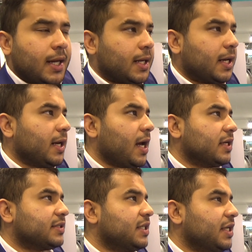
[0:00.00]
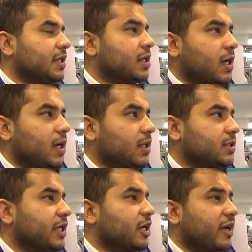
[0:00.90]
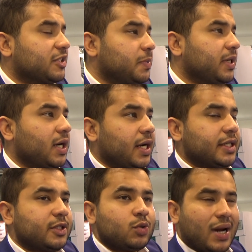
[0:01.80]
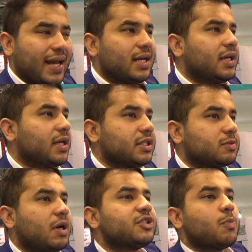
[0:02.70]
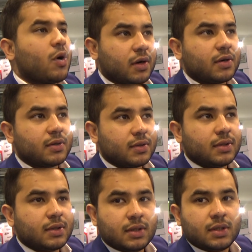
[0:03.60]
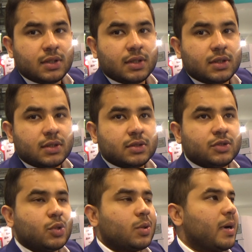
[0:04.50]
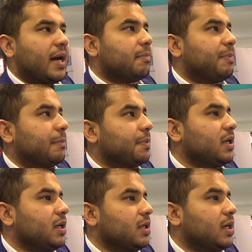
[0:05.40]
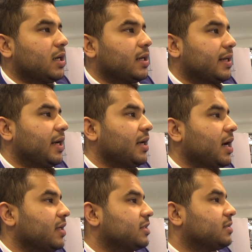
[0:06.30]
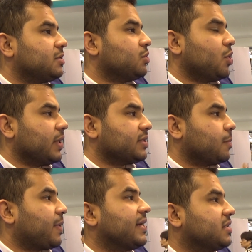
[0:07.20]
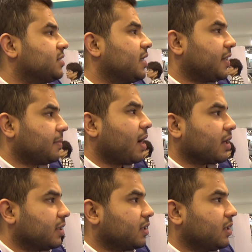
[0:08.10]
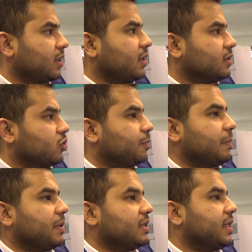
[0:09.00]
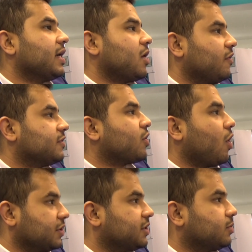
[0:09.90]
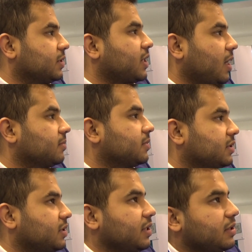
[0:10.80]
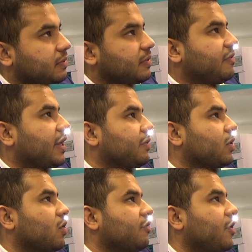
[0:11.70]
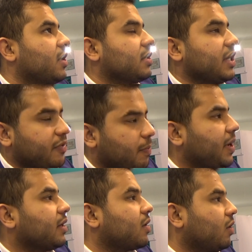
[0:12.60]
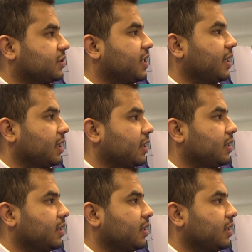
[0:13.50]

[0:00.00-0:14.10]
In India, see, the investment related to dry cleaning is much more. So, and people in India is, it's a price-centric market. So people think of the cost which comes when we go for equipment costing.